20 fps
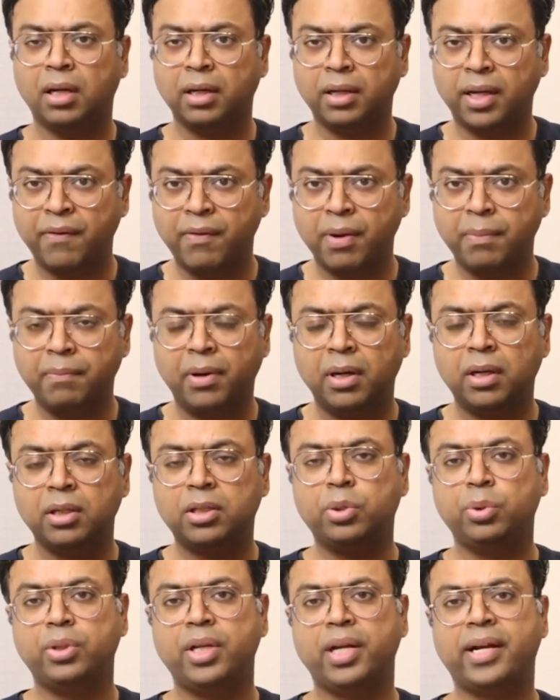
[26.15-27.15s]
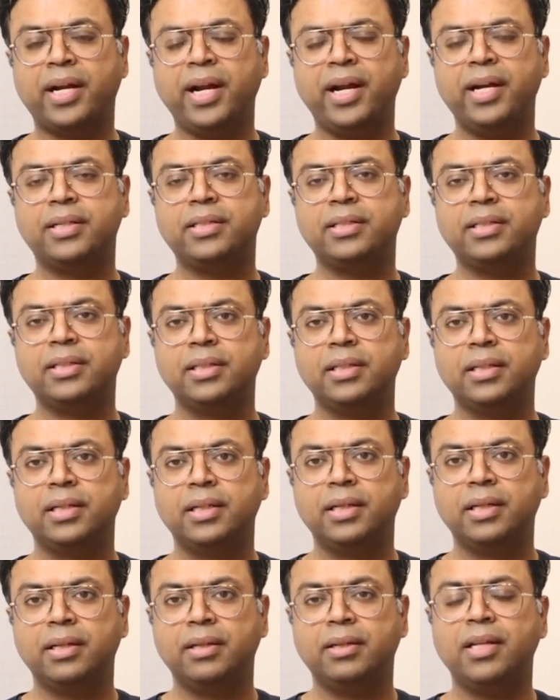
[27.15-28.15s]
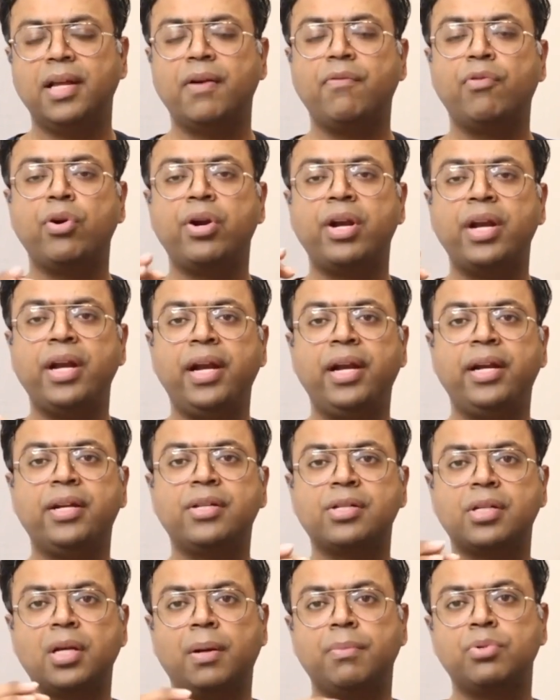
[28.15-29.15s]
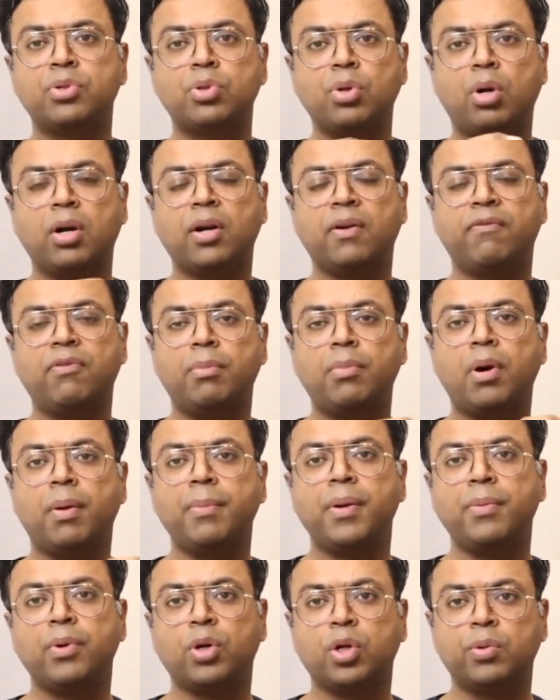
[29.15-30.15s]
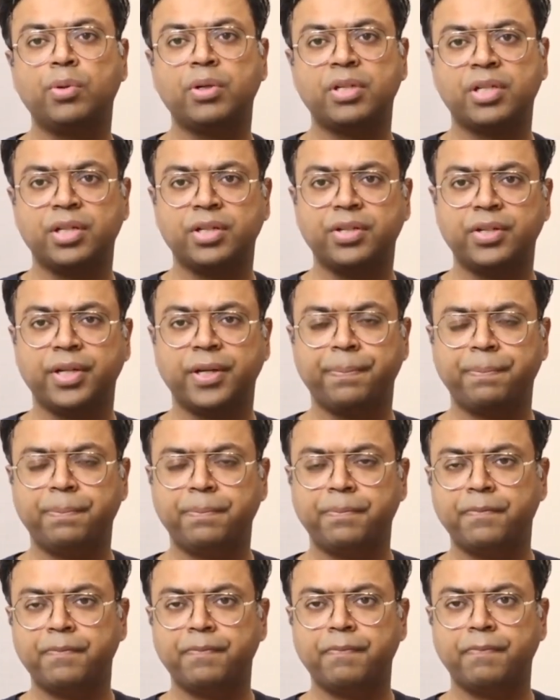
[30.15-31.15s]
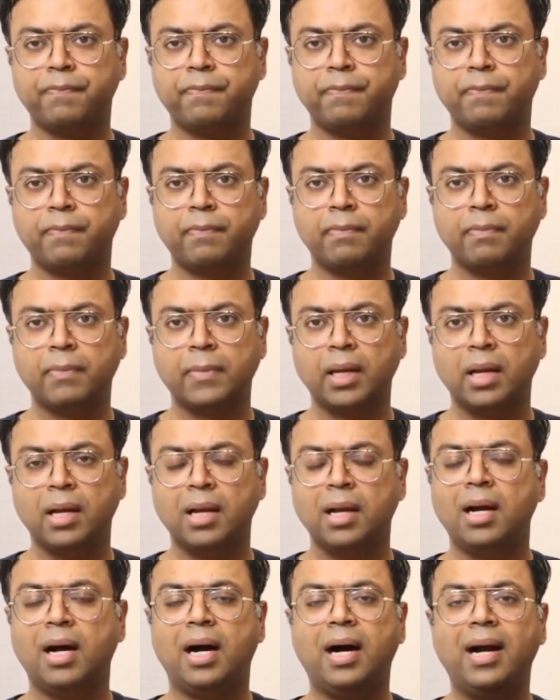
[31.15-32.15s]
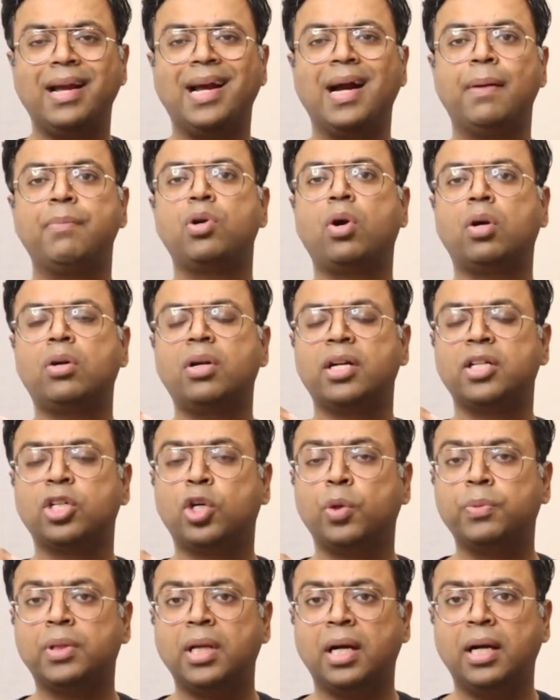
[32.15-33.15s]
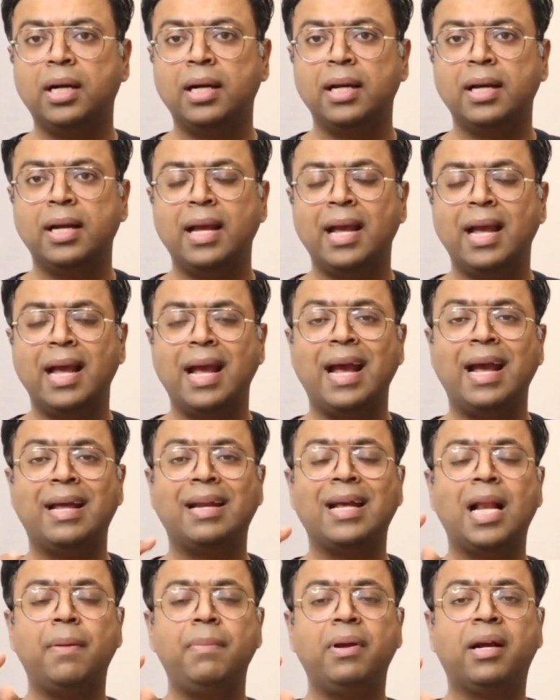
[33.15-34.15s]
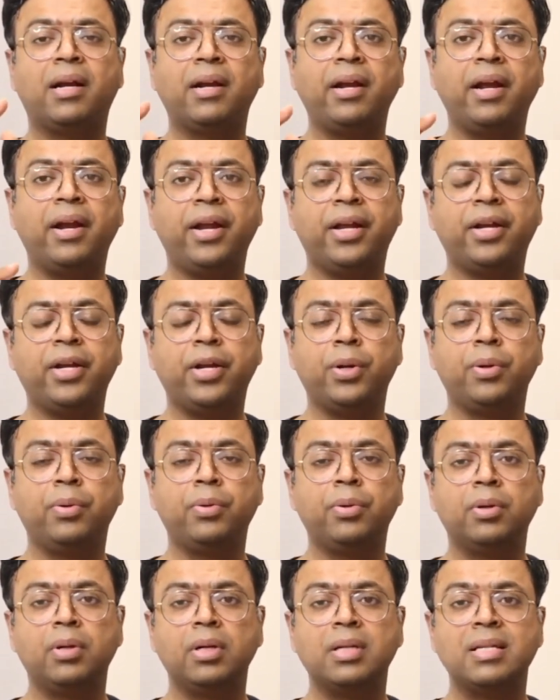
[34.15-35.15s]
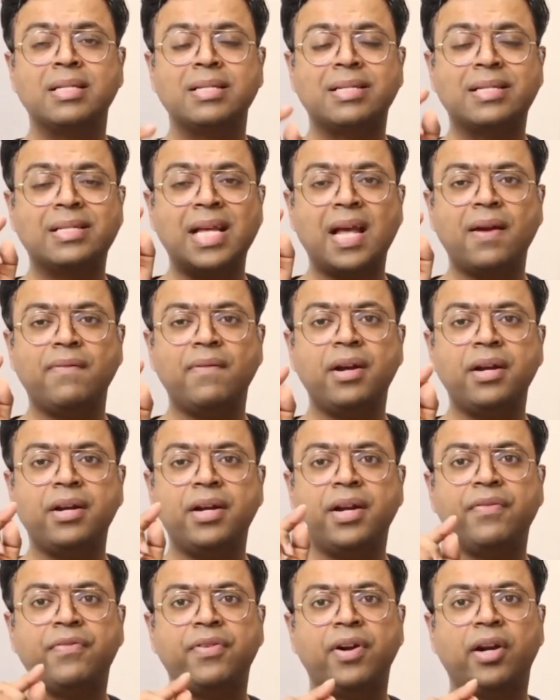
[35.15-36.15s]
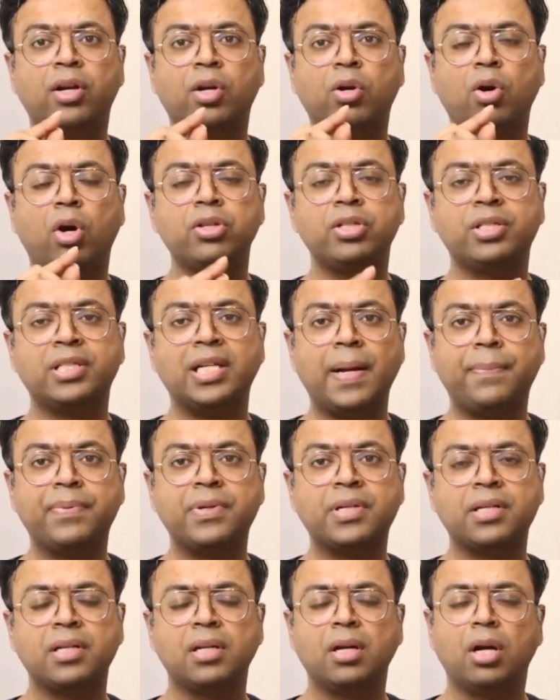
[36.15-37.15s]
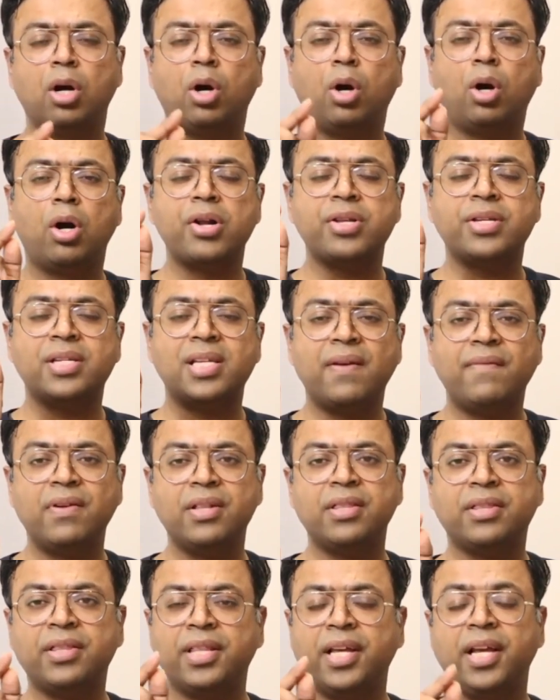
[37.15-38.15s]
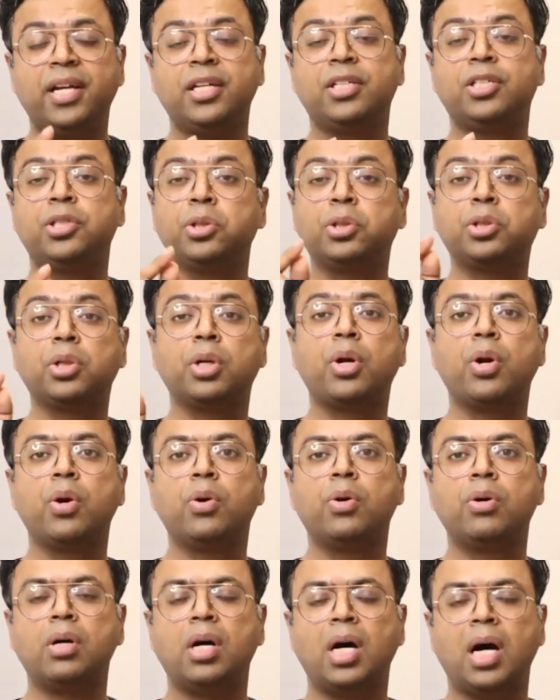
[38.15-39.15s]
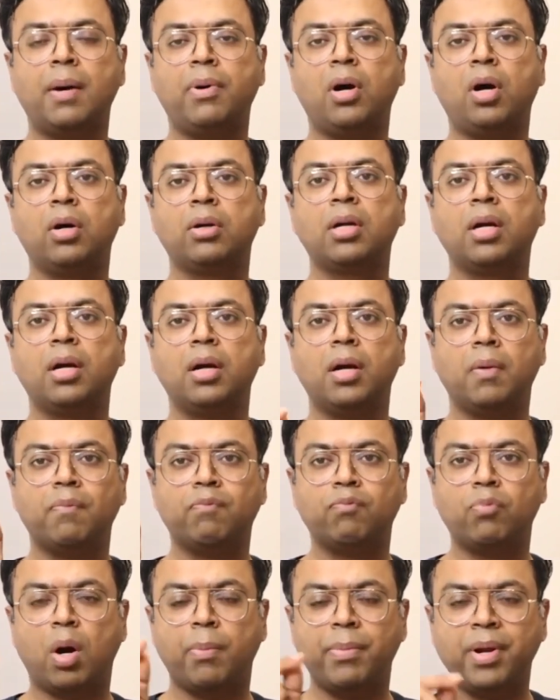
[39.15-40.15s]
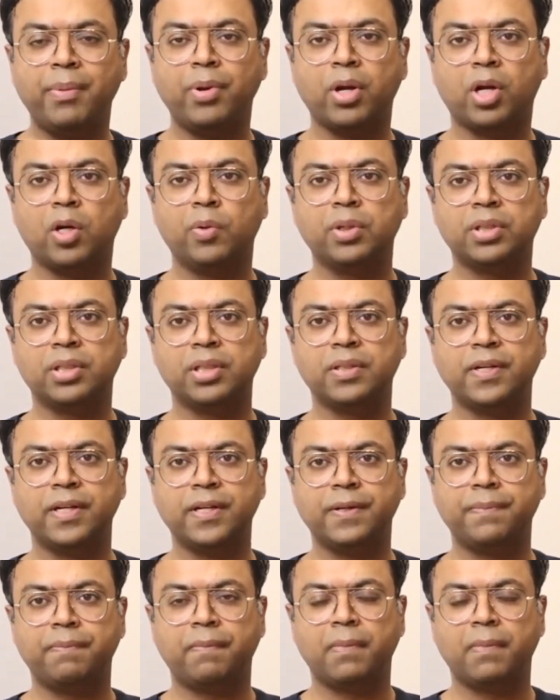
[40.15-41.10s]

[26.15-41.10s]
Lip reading: given birth to their kids, they would need some sort of a mommy makeover surgery. Hi, I'm Dr. Rajat Gupta, and I'll be clearing you 7 different concepts or 7 things you should know about mommy makeover surgery.